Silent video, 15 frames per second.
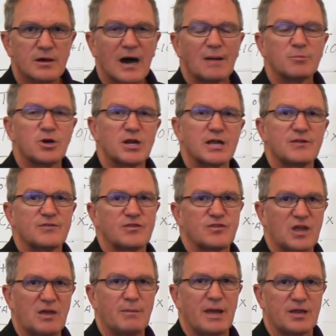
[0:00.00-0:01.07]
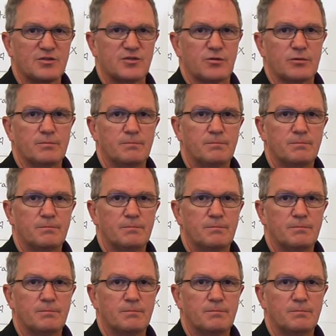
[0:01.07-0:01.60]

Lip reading: I'm going to get the same answer.